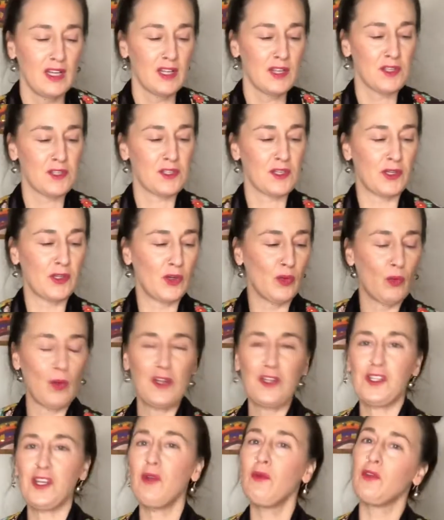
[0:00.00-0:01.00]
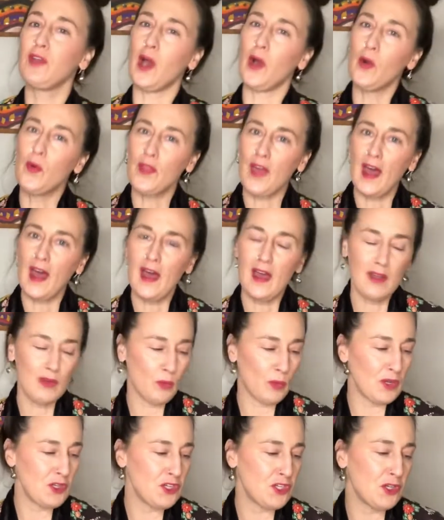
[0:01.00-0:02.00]
So once you know that,
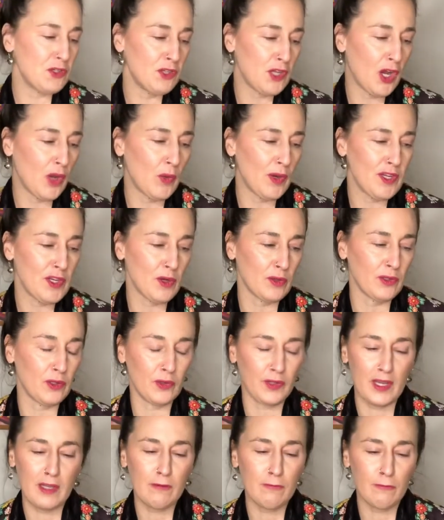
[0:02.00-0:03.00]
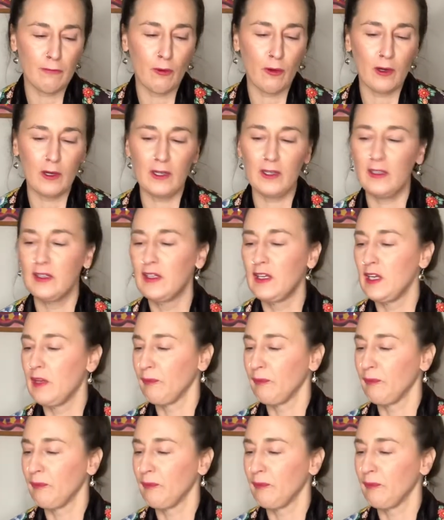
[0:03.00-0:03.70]
once you know what you're looking for,